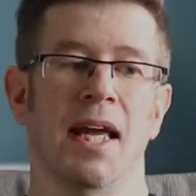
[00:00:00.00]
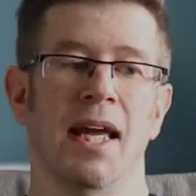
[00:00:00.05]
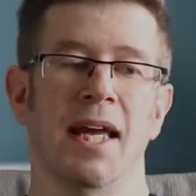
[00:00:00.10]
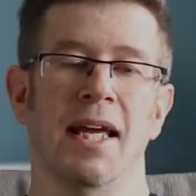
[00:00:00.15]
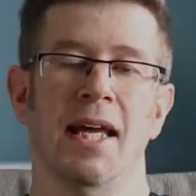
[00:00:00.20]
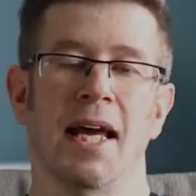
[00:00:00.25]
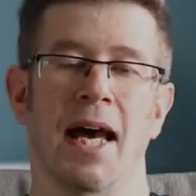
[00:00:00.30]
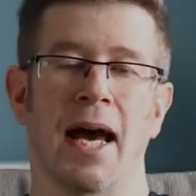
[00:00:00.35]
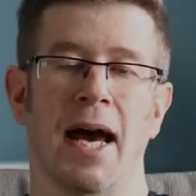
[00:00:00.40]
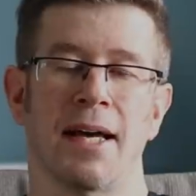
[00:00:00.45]

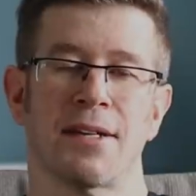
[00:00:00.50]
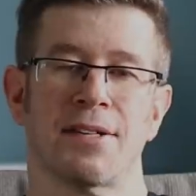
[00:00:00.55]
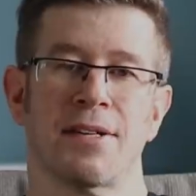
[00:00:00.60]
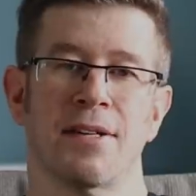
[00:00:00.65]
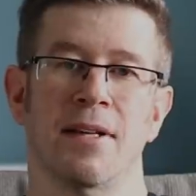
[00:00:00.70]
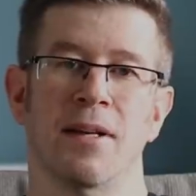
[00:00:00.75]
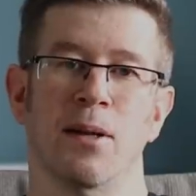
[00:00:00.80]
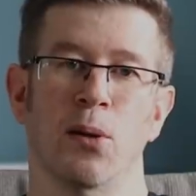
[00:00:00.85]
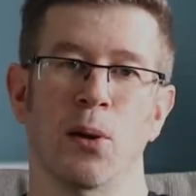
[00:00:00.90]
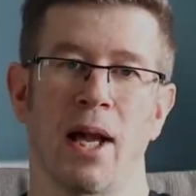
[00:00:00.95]
it
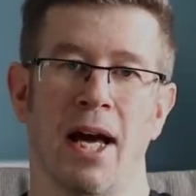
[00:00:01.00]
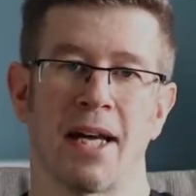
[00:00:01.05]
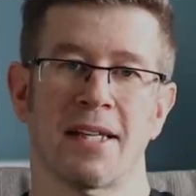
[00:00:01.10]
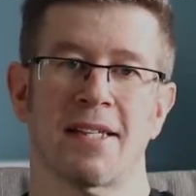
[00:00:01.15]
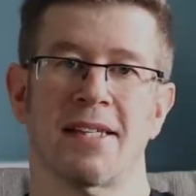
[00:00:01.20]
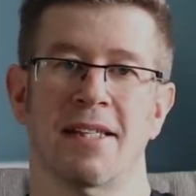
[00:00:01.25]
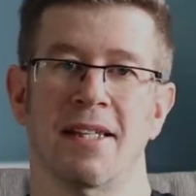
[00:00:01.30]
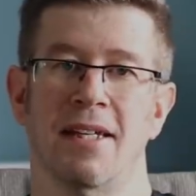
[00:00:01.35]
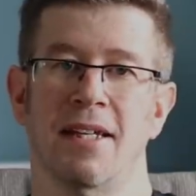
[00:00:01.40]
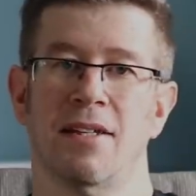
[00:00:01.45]
hasn't
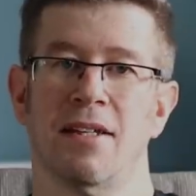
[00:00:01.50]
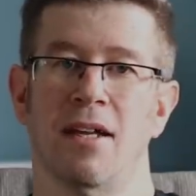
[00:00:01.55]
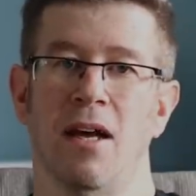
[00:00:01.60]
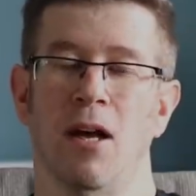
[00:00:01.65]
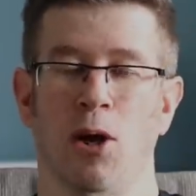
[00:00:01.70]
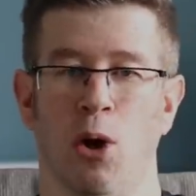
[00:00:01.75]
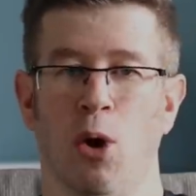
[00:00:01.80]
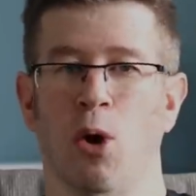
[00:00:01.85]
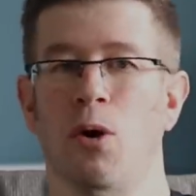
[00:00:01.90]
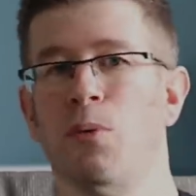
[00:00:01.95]
lasted
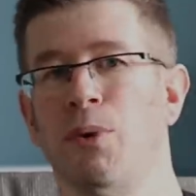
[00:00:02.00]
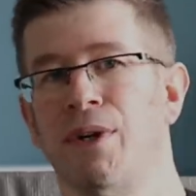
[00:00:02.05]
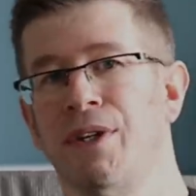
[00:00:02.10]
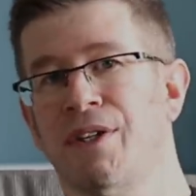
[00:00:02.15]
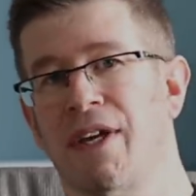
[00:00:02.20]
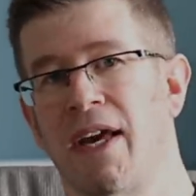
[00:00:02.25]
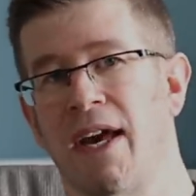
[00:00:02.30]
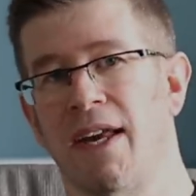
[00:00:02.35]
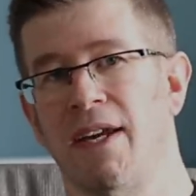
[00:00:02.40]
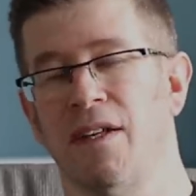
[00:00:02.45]
a long
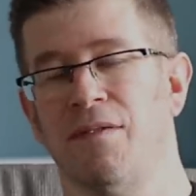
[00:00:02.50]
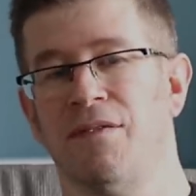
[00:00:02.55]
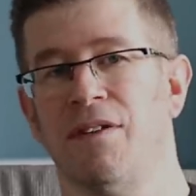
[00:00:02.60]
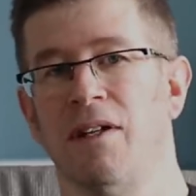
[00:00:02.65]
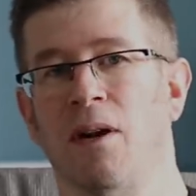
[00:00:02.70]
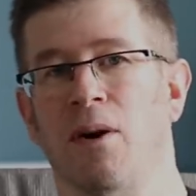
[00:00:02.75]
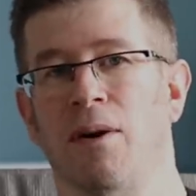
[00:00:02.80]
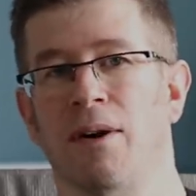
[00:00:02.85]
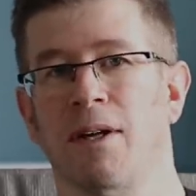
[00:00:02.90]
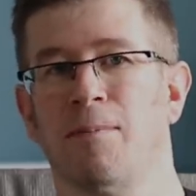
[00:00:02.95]
weekend, if
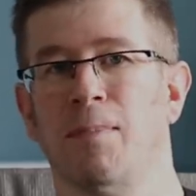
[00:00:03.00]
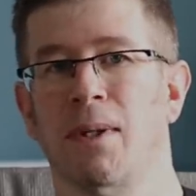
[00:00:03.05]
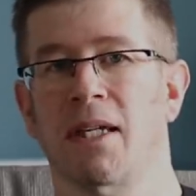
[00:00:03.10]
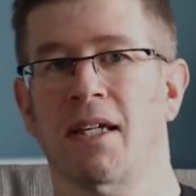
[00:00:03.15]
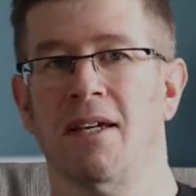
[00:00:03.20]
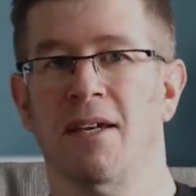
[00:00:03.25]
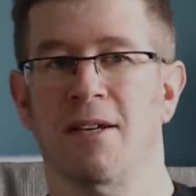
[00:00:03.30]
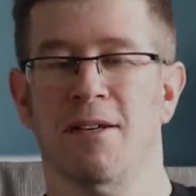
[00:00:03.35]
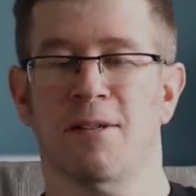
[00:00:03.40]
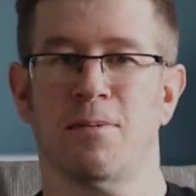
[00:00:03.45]
you like,
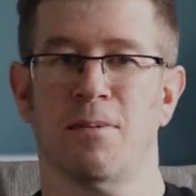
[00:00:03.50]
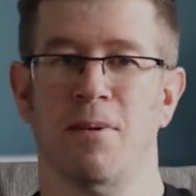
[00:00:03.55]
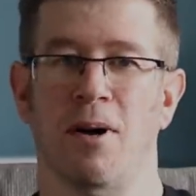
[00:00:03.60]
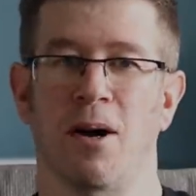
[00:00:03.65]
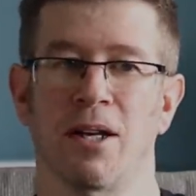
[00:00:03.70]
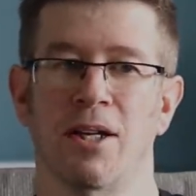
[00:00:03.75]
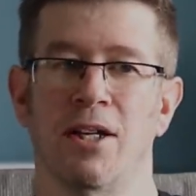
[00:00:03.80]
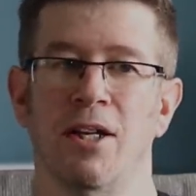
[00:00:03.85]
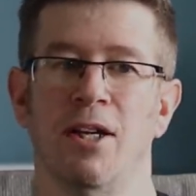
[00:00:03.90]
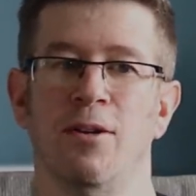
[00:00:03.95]
because
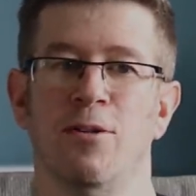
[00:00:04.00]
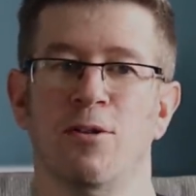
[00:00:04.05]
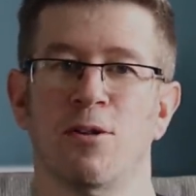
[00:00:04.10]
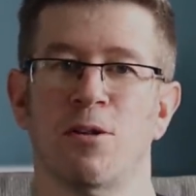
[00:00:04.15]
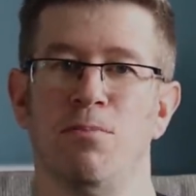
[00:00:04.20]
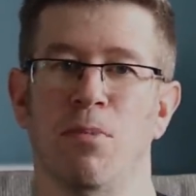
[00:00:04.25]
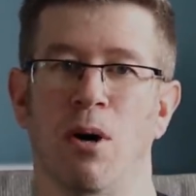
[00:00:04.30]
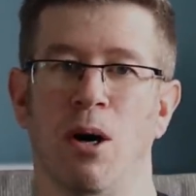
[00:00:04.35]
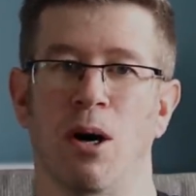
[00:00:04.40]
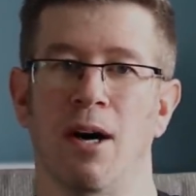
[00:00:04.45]
I
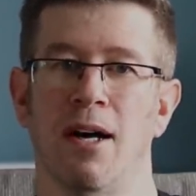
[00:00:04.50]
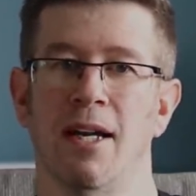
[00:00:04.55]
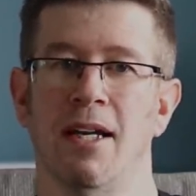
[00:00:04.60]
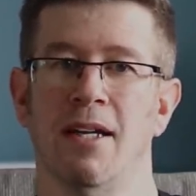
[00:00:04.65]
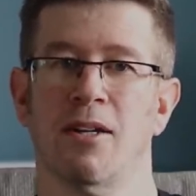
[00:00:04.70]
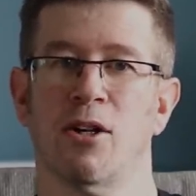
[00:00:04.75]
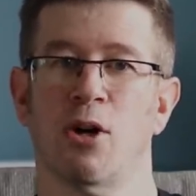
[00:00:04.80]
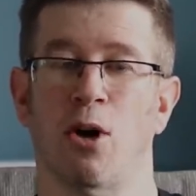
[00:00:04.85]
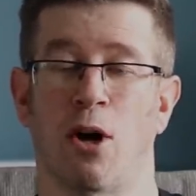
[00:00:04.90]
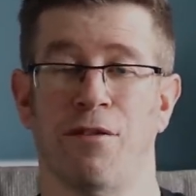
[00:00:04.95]
use
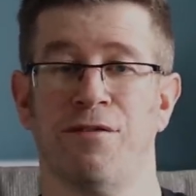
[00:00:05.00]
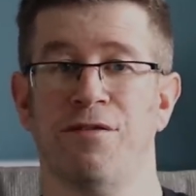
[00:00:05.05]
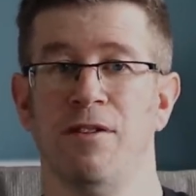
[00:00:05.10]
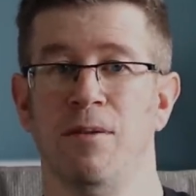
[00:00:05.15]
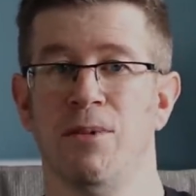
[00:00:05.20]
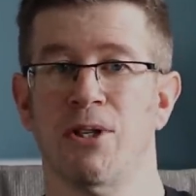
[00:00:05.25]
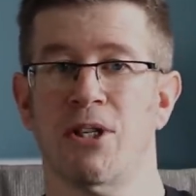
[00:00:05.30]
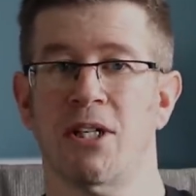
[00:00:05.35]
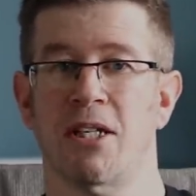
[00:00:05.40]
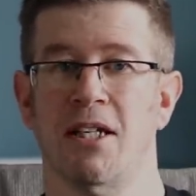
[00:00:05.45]
my
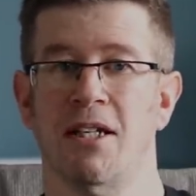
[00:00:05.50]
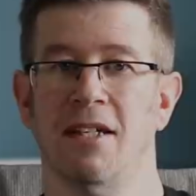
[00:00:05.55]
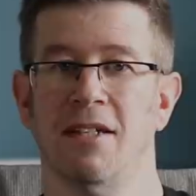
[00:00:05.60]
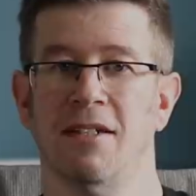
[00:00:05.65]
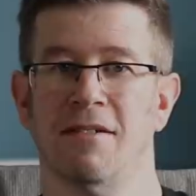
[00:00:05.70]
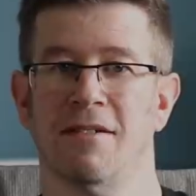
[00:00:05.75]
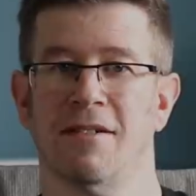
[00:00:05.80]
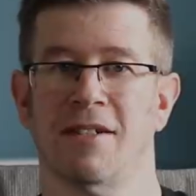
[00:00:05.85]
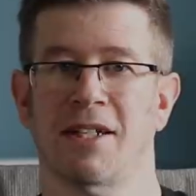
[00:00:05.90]
coffee machine